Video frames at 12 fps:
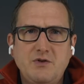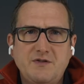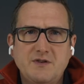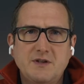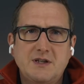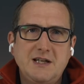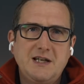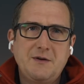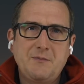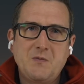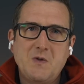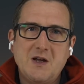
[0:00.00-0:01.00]

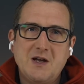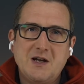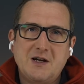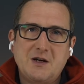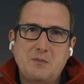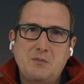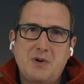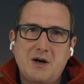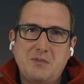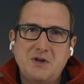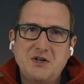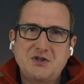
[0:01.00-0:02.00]
recently uh,
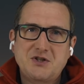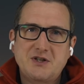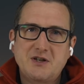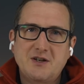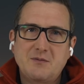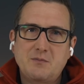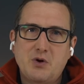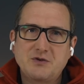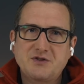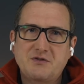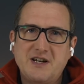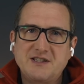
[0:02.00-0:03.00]
published
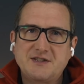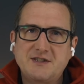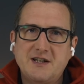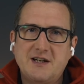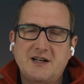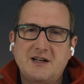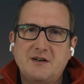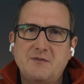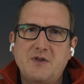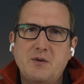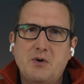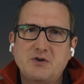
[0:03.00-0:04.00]
Postgres, uh,
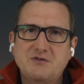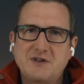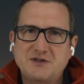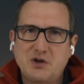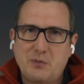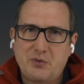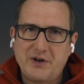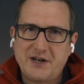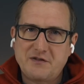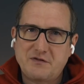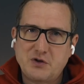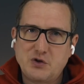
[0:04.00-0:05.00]
the Postgres
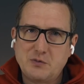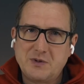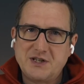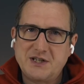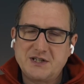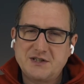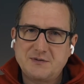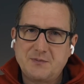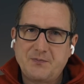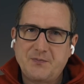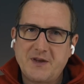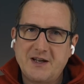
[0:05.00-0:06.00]
operator for Kubernetes.
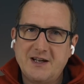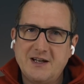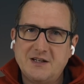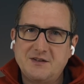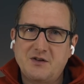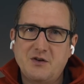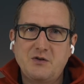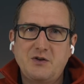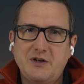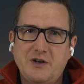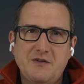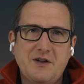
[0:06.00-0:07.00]
So
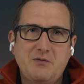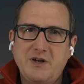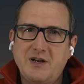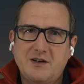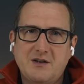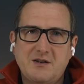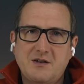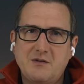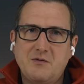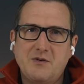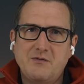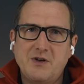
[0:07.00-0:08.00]
you know that we are,
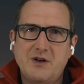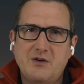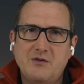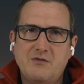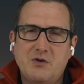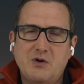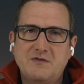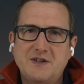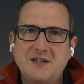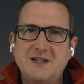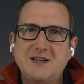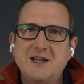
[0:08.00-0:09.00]
you know, involved
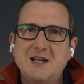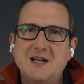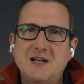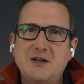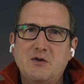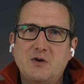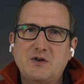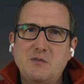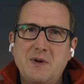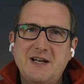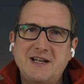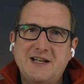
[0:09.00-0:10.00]
in in
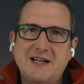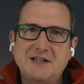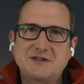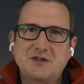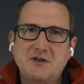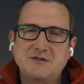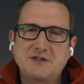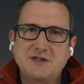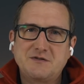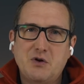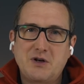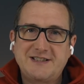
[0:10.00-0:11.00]
automating data
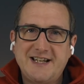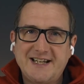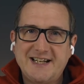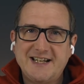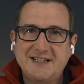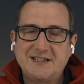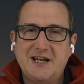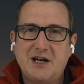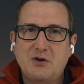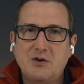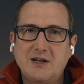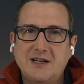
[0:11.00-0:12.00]
services for a decade
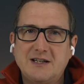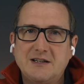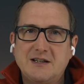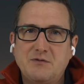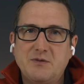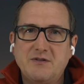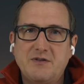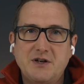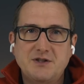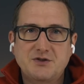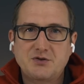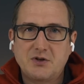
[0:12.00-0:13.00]
now, and that we're
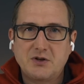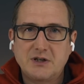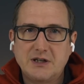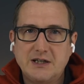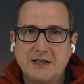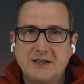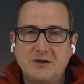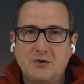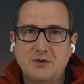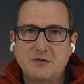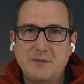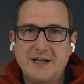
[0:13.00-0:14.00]
very strong in
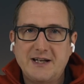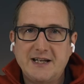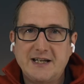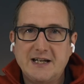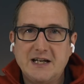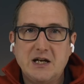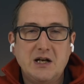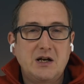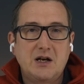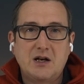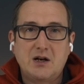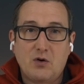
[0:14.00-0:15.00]
automating
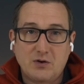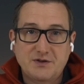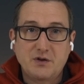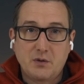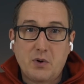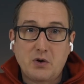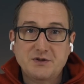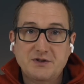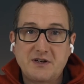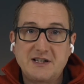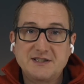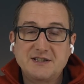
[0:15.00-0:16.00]
uh, also
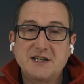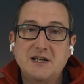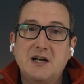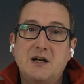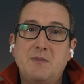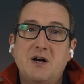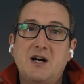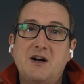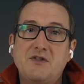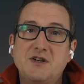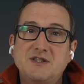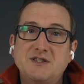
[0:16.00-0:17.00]
Postgres among
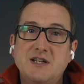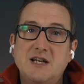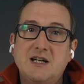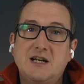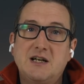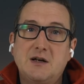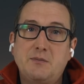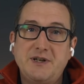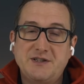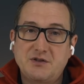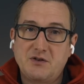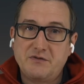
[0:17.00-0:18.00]
others, uh,
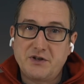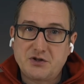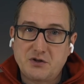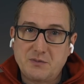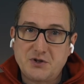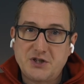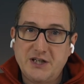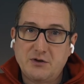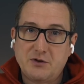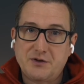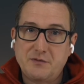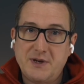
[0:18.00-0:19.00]
based on virtual machine
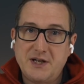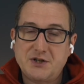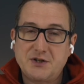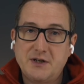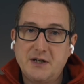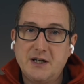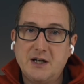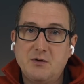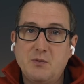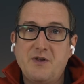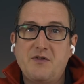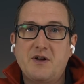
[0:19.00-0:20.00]
automation.
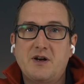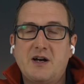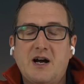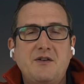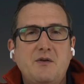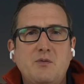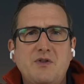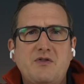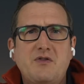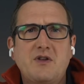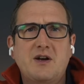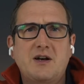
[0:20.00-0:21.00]
With uh, uh,
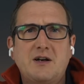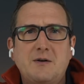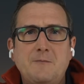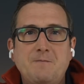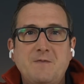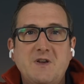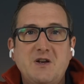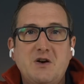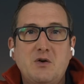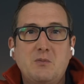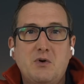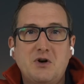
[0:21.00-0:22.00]
with um, you
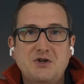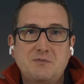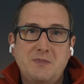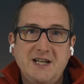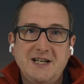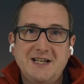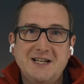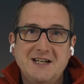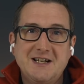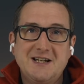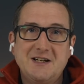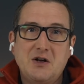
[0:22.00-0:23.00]
know BOSH being
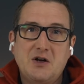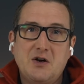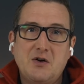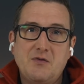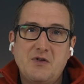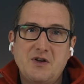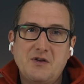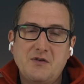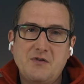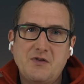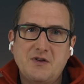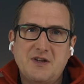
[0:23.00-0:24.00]
uh, the
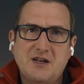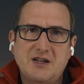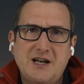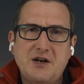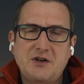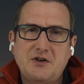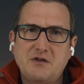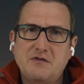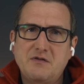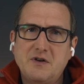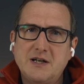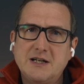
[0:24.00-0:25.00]
the
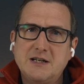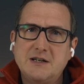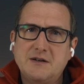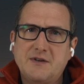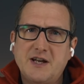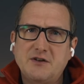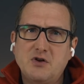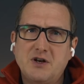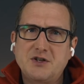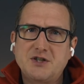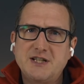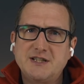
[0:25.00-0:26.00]
declarative
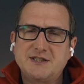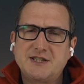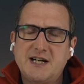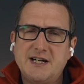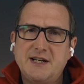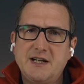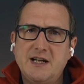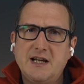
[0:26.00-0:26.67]
technology inside.